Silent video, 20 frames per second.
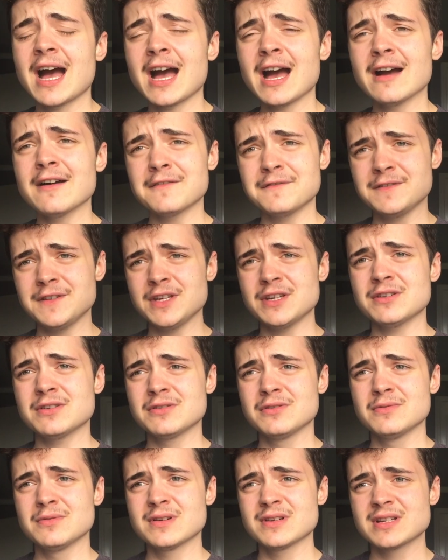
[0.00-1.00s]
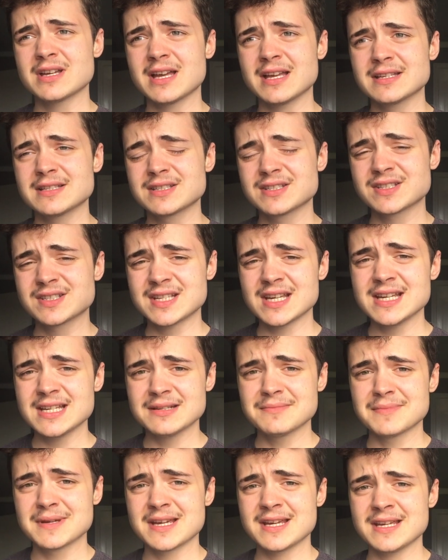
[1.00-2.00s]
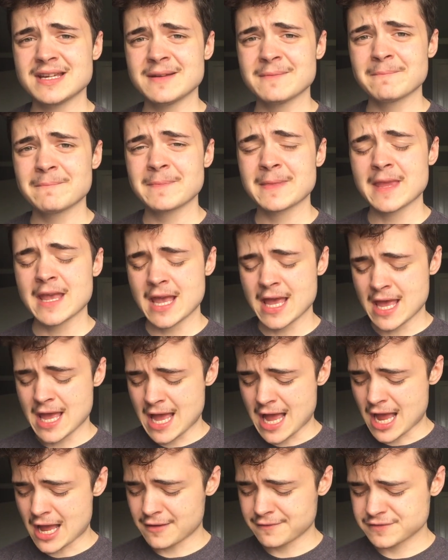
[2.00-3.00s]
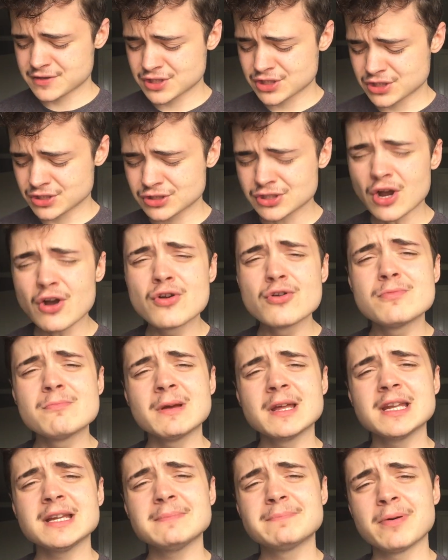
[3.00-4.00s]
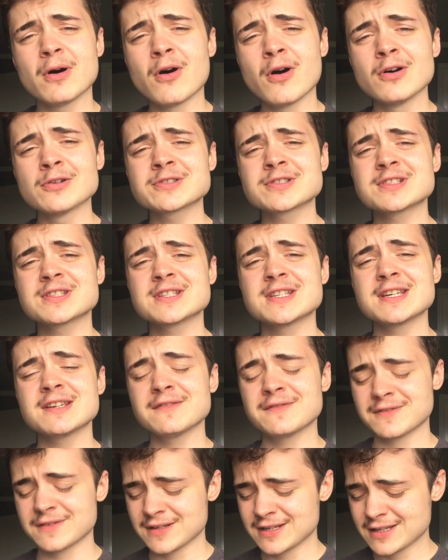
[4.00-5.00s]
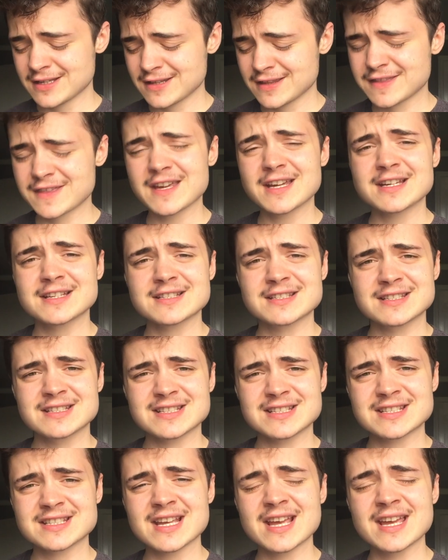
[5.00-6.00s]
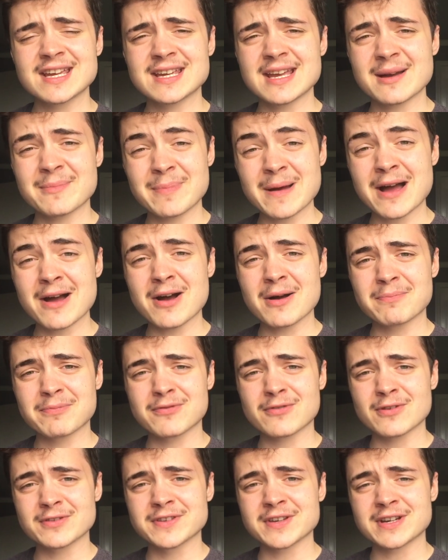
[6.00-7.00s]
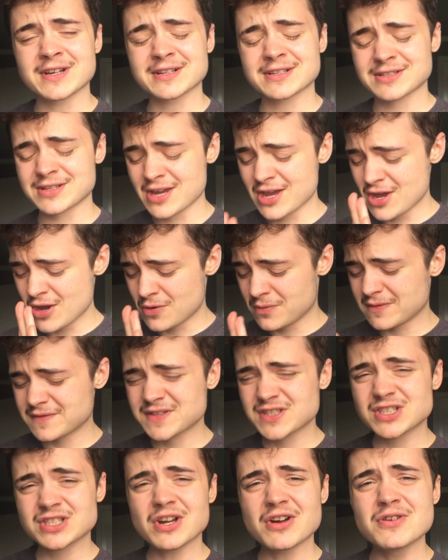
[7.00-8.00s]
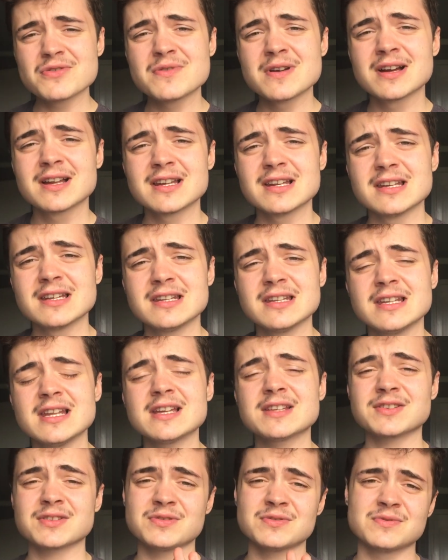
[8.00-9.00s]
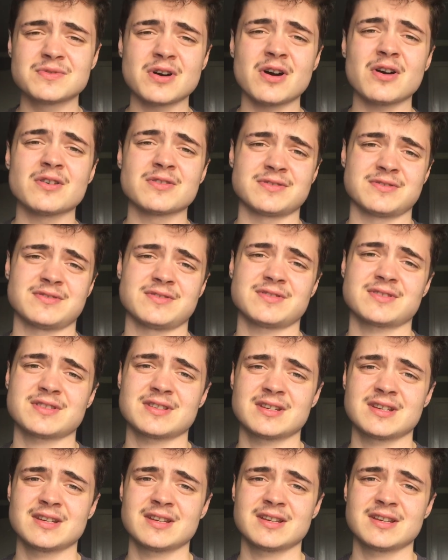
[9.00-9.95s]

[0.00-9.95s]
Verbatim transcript: Have you seen me have so many positive things to say about a product with so little cons?